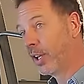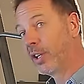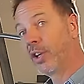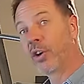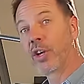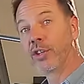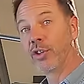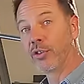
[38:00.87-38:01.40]

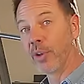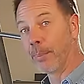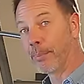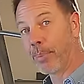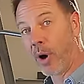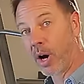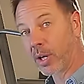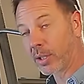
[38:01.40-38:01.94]
You could use a
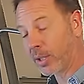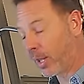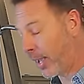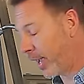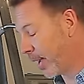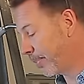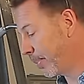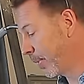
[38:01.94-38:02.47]
bar
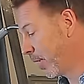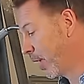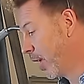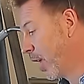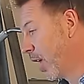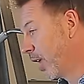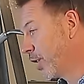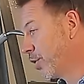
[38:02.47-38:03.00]
clamp.
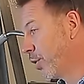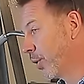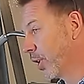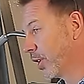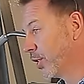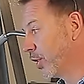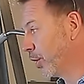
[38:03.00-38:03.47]
You can